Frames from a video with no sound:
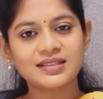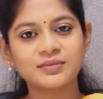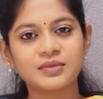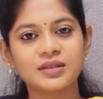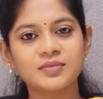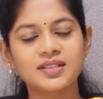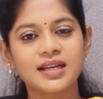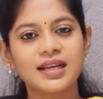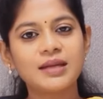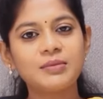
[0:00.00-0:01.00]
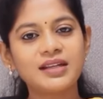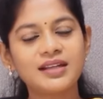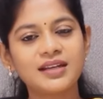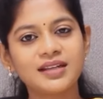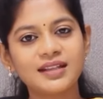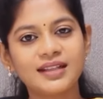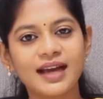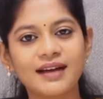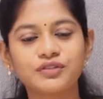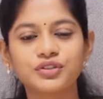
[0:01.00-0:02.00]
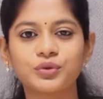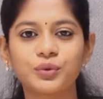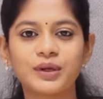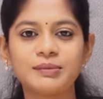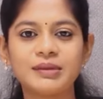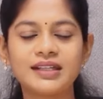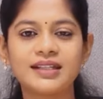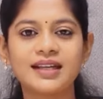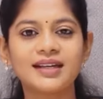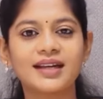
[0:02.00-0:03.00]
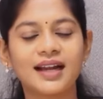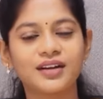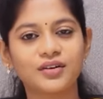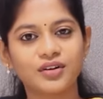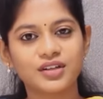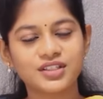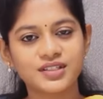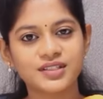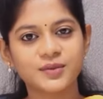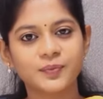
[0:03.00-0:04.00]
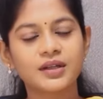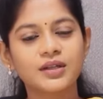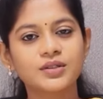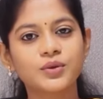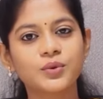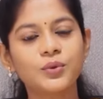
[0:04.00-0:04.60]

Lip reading: symptoms, immediately they have to go and meet their gynecologist. So